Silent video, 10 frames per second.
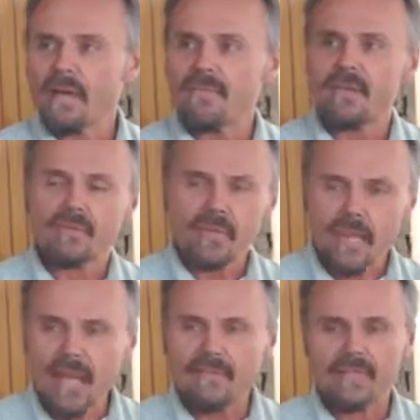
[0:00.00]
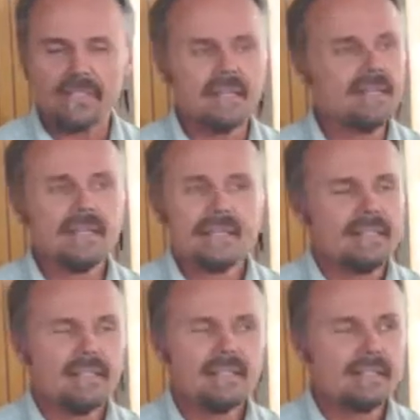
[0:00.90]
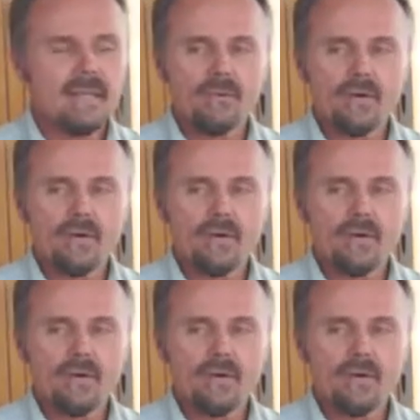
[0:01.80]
wife after he left, I said, this is not